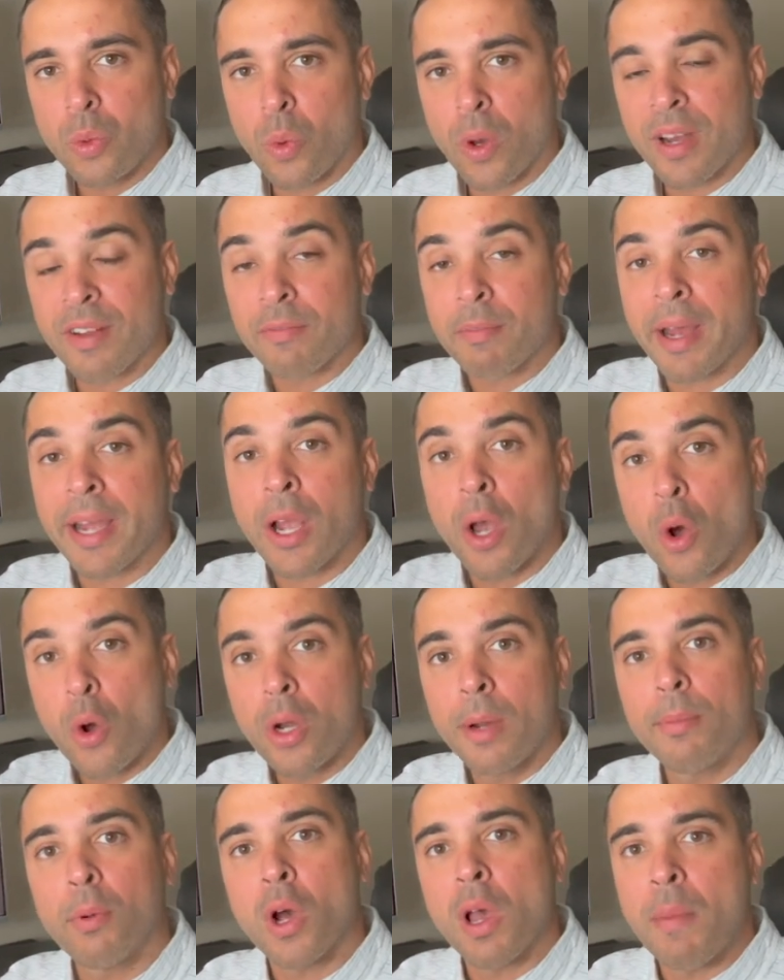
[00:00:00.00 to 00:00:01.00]
one of my
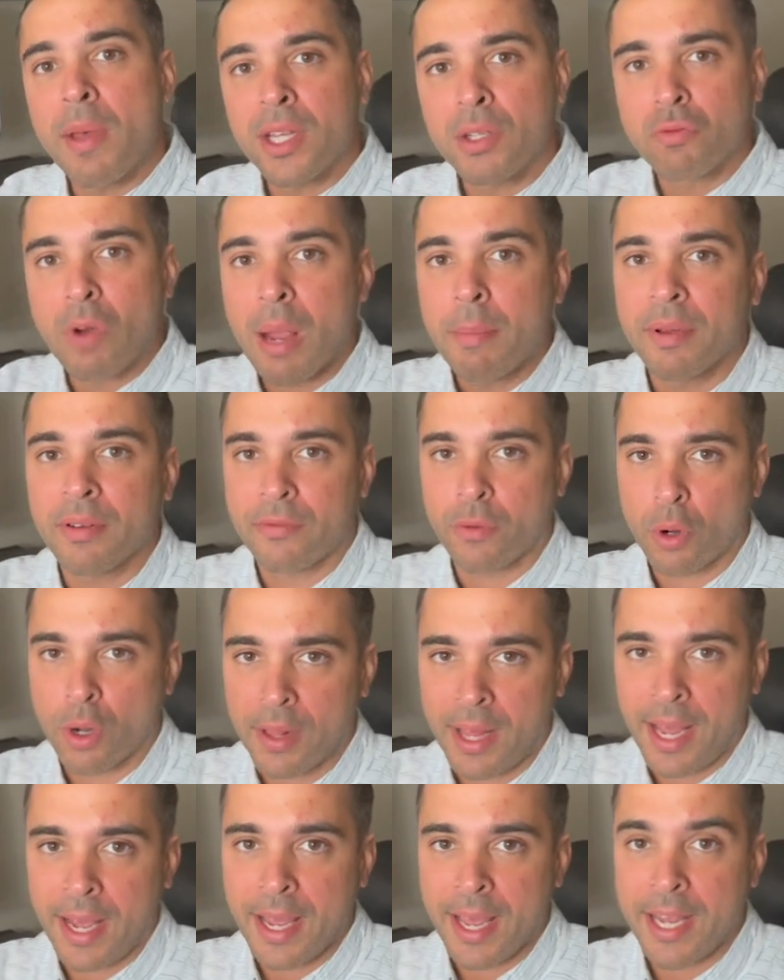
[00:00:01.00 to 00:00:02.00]
own appointments right before
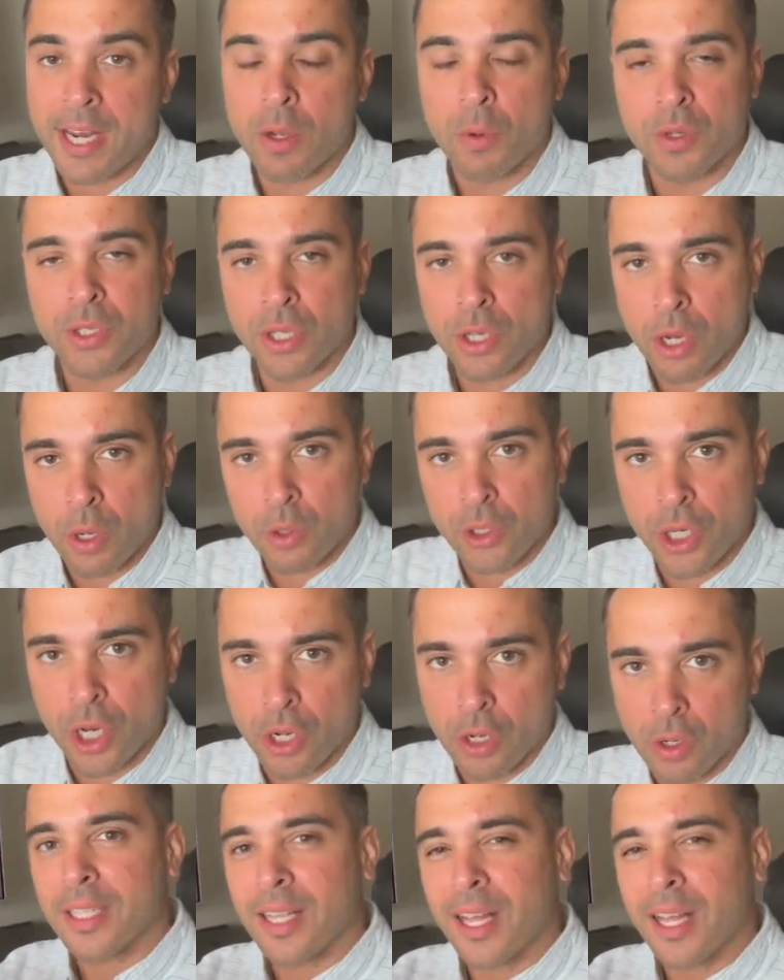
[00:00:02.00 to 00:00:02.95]
that and it was a no-show.